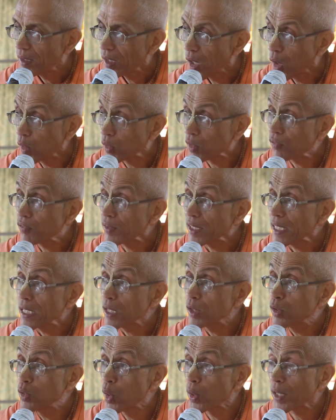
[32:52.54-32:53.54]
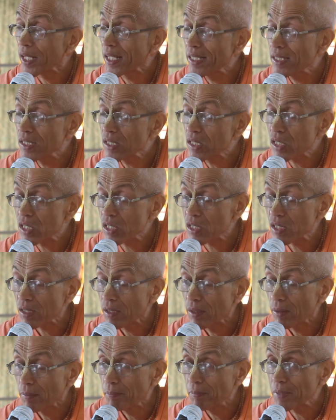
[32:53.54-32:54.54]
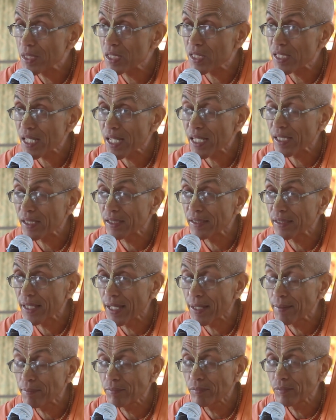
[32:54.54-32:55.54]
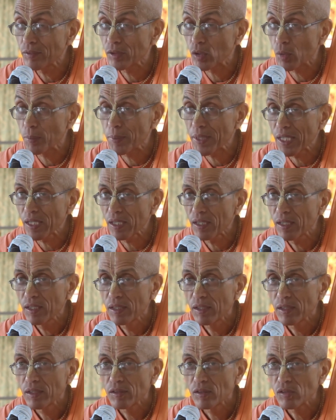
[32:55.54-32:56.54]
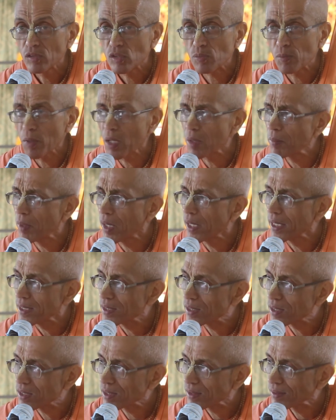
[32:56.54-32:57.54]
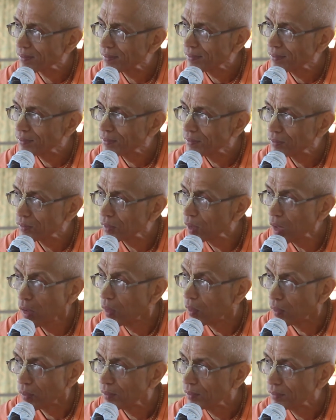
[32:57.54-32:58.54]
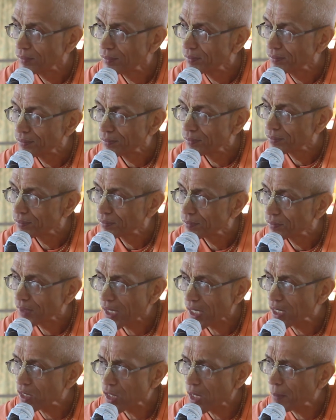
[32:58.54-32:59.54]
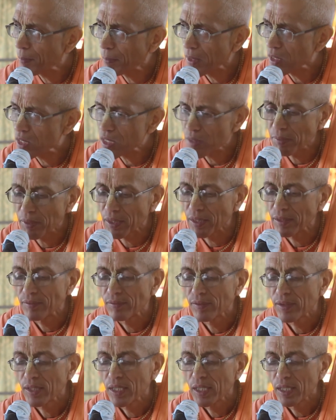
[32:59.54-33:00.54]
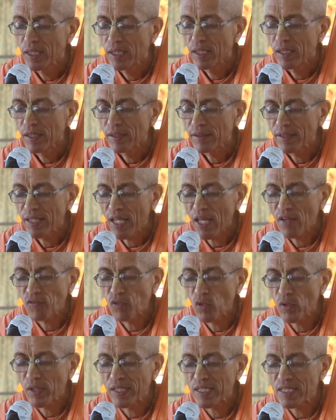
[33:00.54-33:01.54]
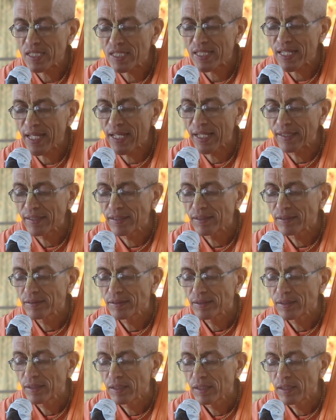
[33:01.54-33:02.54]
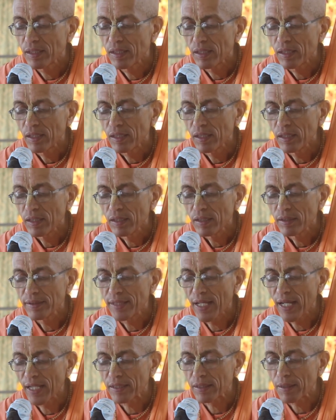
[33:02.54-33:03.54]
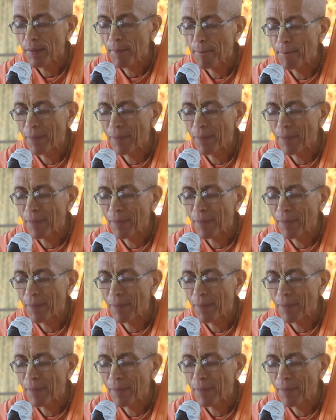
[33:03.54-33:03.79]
out of ignorance, mistaken them to be small boys. No, that is not possible. Therefore, it is said that